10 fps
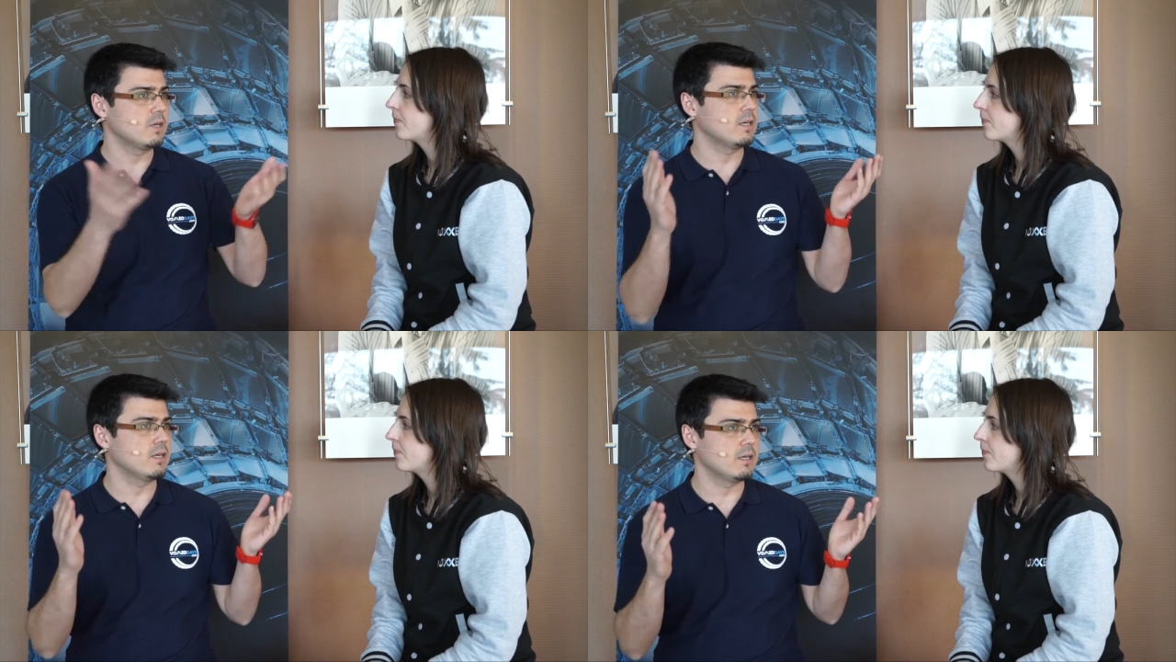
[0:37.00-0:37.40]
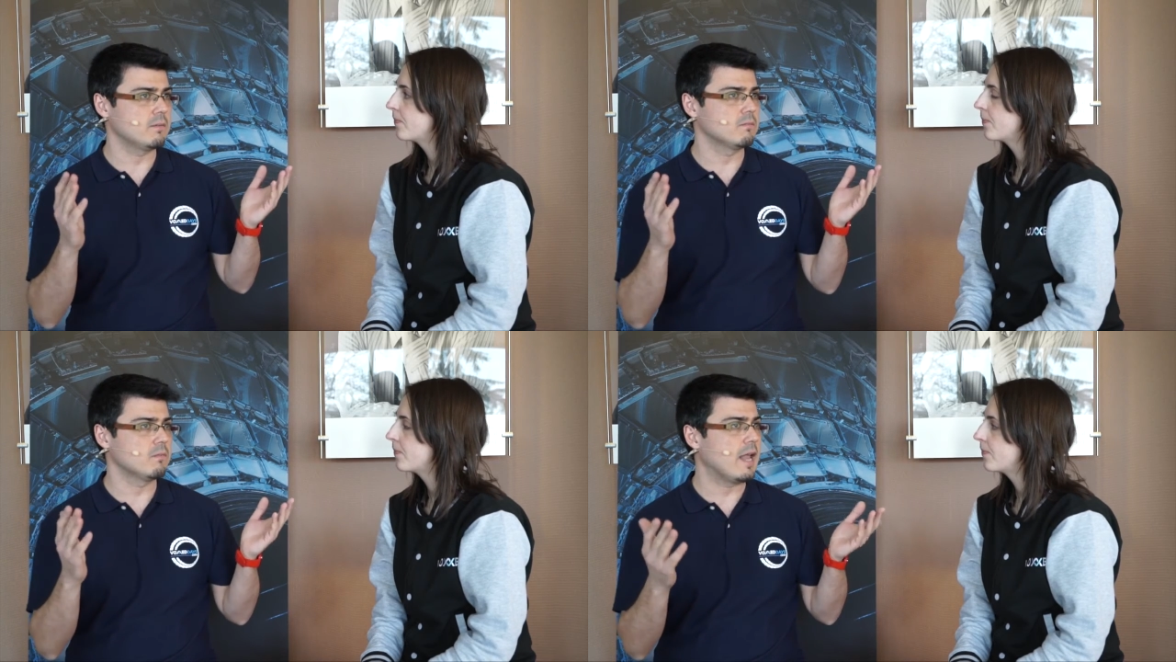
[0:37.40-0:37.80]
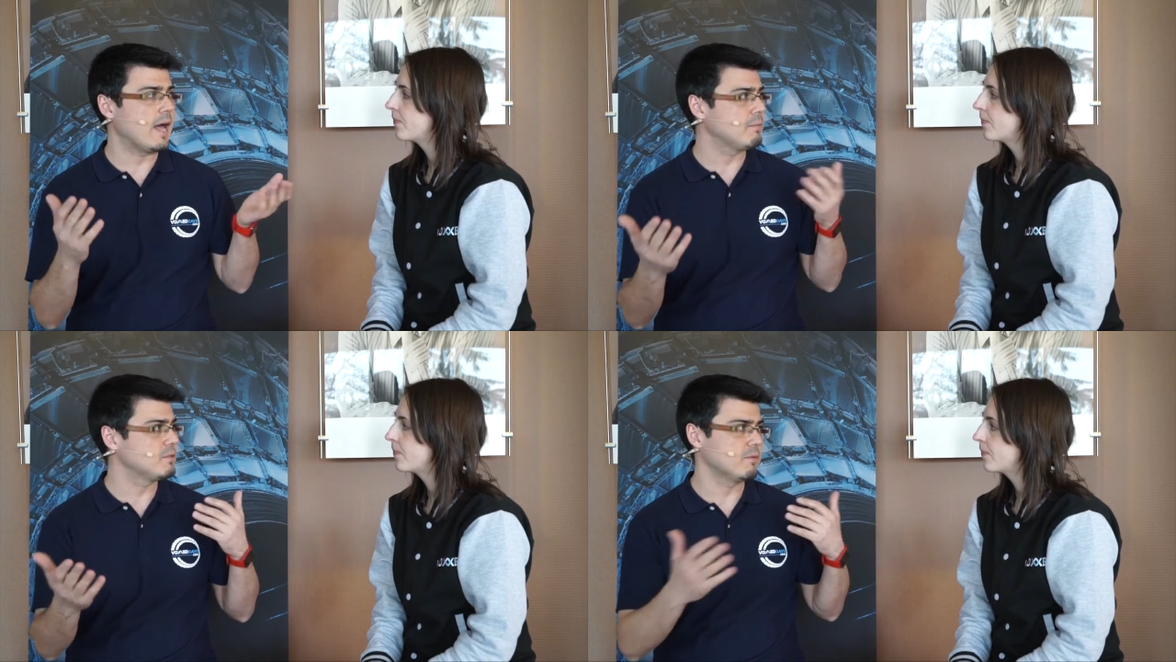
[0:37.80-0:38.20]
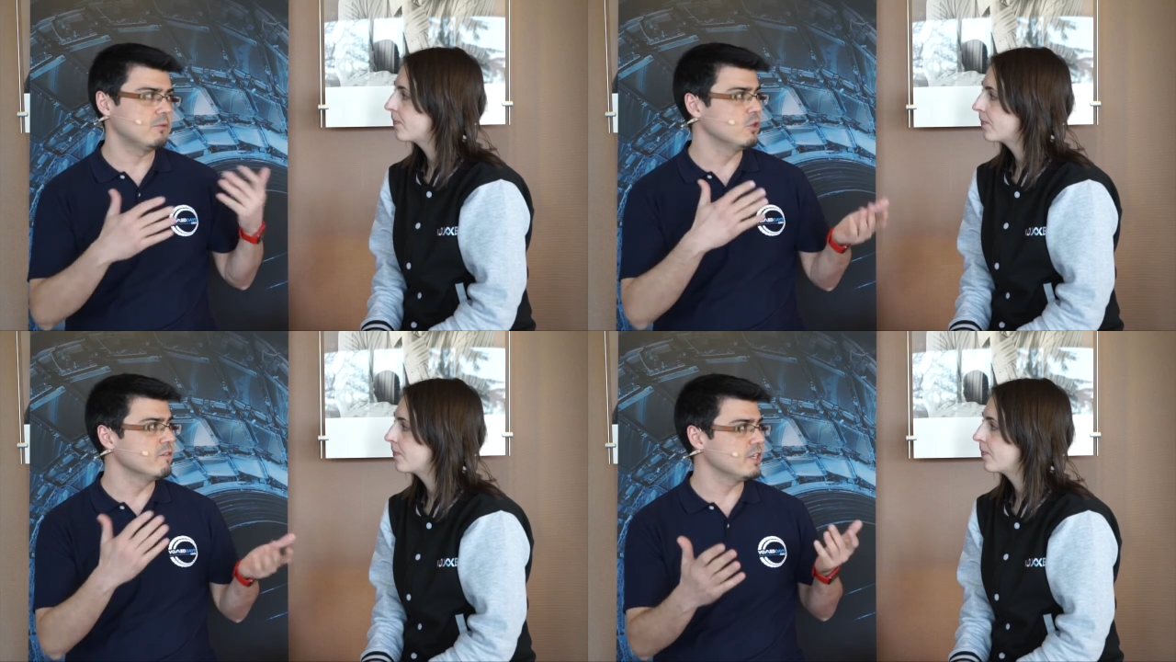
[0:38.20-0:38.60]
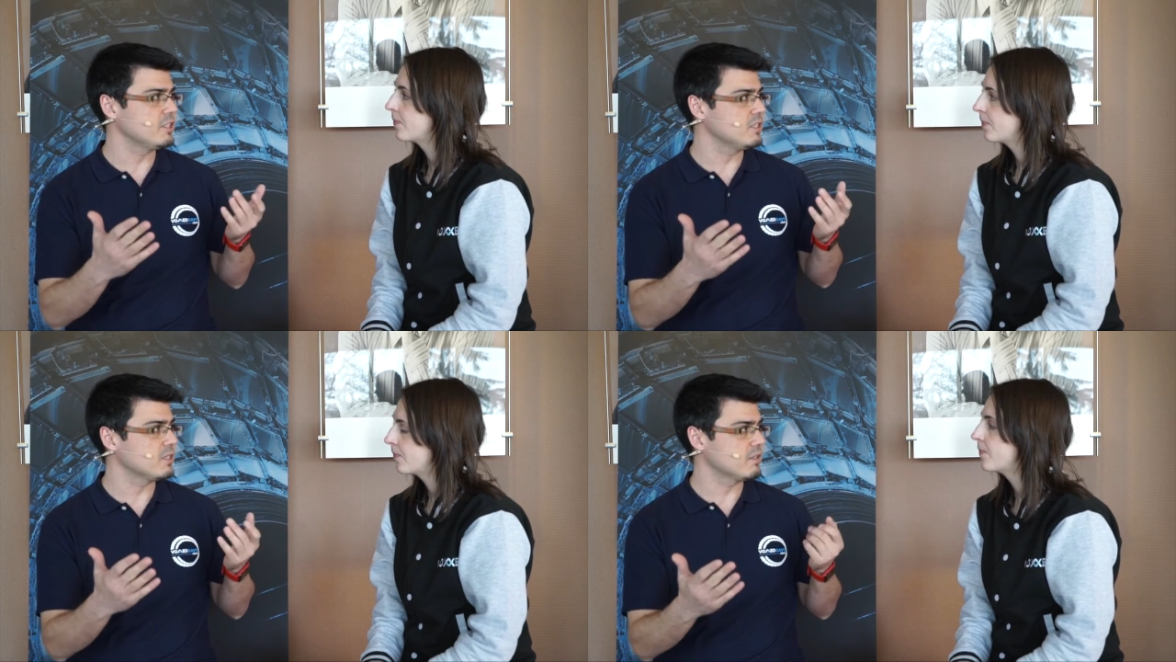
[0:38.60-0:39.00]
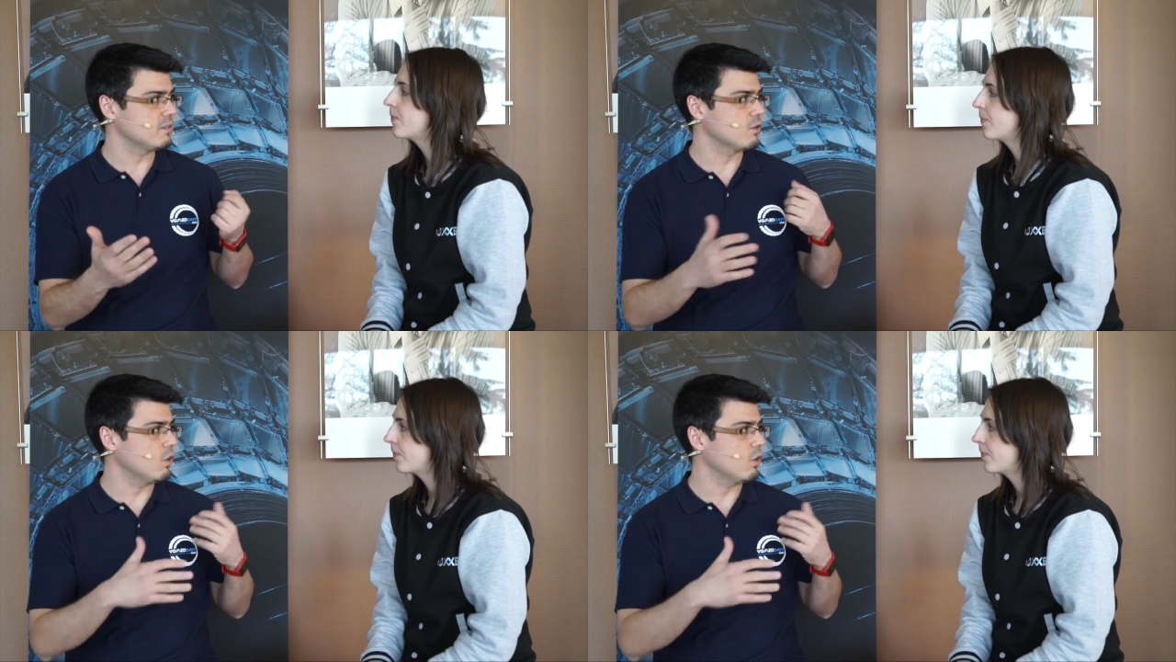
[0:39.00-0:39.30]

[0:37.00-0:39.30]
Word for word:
Speaker 1: um, labs, universities that uh,